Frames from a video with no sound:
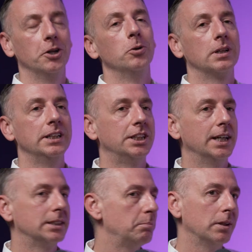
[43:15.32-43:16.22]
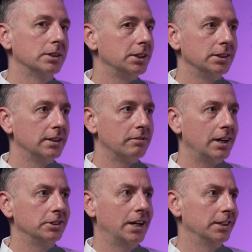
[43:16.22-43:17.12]
The old cliche is that politicians
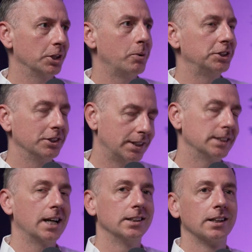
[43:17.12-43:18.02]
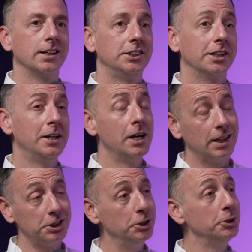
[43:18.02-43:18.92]
never answer questions. That's kind of the cliche. And
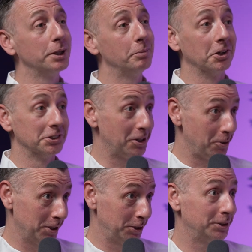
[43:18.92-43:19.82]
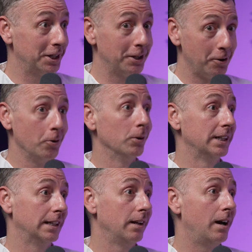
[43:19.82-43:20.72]
that's usually because they're, as you say, they're
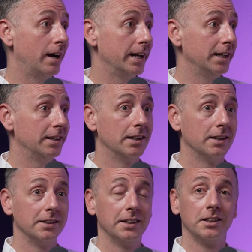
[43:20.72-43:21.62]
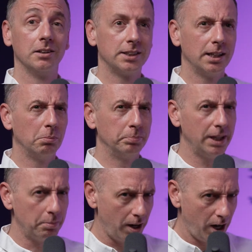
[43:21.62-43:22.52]
holding a line, and they'll say,
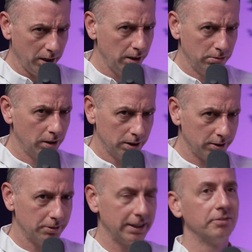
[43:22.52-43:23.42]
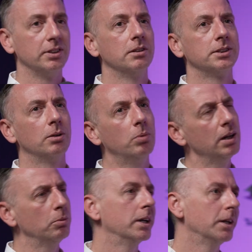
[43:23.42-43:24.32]
yeah, but are you going to do whatever? And they'll say,
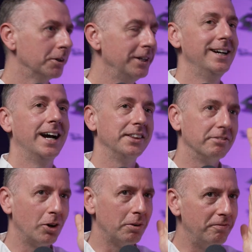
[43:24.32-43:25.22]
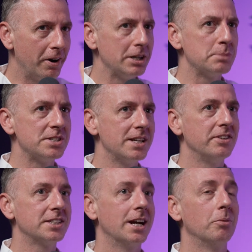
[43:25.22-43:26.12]
well, we're going to. And they've got a very
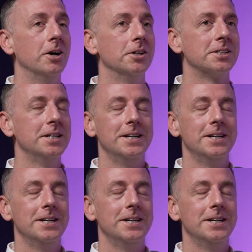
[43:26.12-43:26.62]
specific set of words.